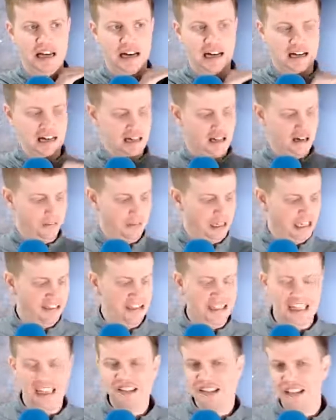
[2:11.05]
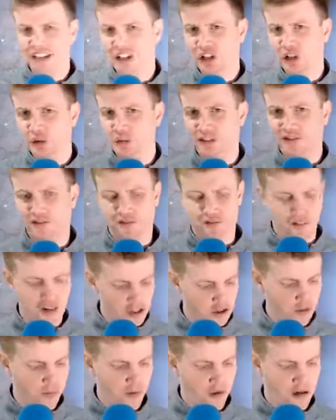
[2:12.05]
It is a little bit
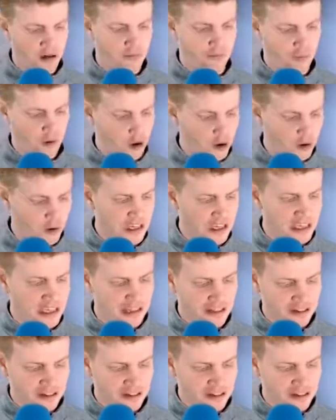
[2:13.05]
fingerprint prone.